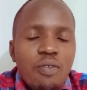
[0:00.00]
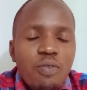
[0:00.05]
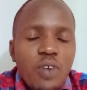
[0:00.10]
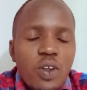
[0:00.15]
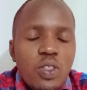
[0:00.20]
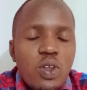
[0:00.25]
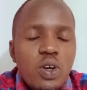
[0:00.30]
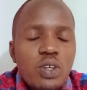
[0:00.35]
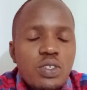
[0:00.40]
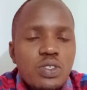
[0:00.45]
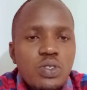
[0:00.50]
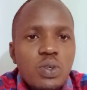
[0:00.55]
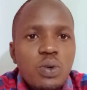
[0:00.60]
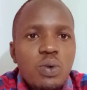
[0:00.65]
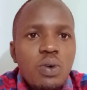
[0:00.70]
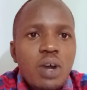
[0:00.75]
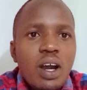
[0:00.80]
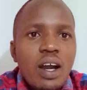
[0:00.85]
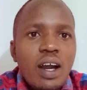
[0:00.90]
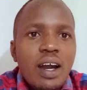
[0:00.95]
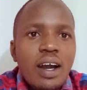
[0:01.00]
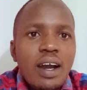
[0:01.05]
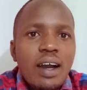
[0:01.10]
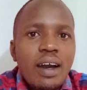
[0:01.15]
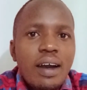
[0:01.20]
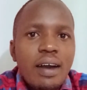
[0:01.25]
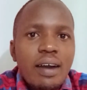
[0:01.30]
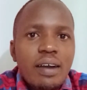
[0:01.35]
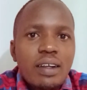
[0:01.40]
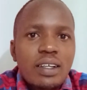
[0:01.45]
For those who
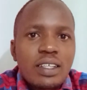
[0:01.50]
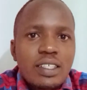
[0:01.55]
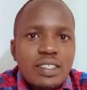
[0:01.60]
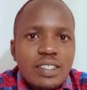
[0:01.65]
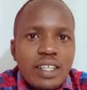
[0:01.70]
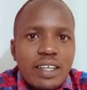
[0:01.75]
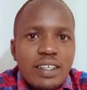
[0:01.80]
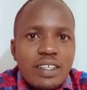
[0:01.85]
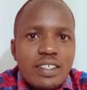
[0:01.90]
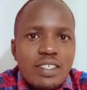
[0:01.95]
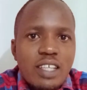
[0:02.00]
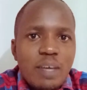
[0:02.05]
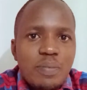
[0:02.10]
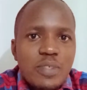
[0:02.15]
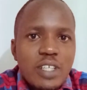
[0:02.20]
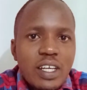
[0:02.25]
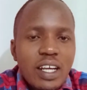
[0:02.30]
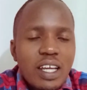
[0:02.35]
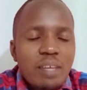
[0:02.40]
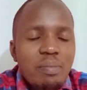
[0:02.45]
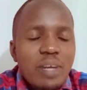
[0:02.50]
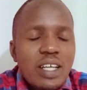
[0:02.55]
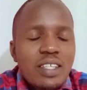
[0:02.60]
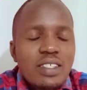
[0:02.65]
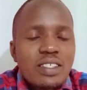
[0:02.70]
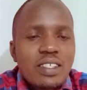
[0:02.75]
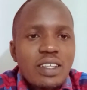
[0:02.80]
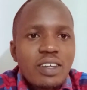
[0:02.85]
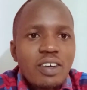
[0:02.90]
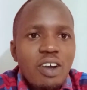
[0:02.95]
are returning
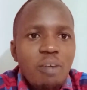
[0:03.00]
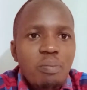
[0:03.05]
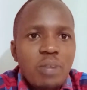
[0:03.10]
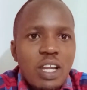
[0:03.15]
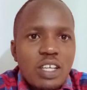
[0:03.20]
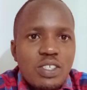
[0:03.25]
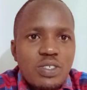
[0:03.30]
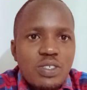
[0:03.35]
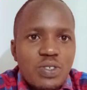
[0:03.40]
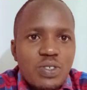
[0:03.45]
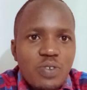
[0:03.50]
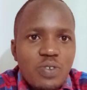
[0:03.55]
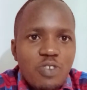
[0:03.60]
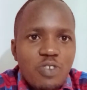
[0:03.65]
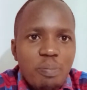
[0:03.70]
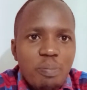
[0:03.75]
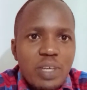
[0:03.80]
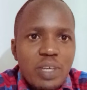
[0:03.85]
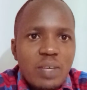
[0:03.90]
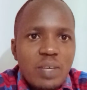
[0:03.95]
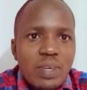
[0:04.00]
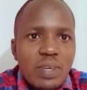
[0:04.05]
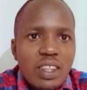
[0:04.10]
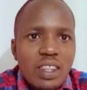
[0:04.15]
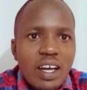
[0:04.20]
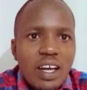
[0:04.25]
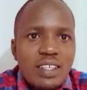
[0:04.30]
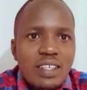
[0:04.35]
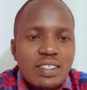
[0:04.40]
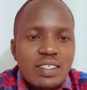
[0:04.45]
subscribers, God bless you for being with
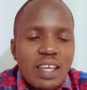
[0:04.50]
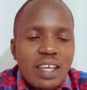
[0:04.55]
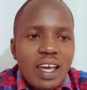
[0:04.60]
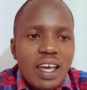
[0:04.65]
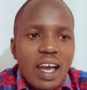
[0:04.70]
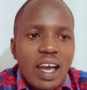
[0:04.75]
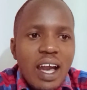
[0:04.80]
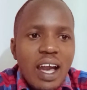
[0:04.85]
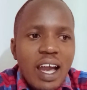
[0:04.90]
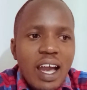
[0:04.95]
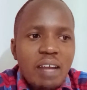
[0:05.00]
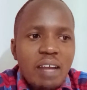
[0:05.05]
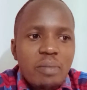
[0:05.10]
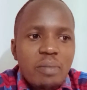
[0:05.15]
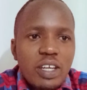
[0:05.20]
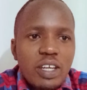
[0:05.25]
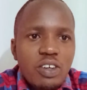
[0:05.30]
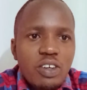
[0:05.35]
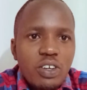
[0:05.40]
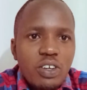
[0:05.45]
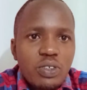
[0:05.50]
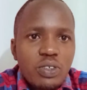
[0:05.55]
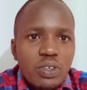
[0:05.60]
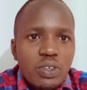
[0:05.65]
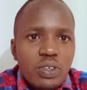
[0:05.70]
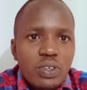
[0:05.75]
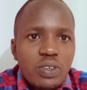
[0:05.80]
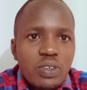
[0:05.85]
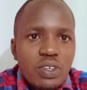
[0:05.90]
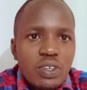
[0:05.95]
us, and may God do
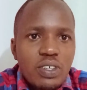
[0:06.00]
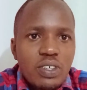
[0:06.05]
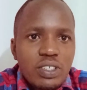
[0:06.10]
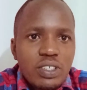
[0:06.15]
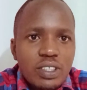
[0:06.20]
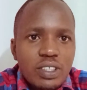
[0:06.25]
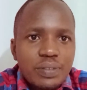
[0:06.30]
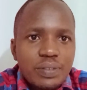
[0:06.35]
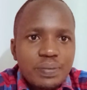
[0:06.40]
you good.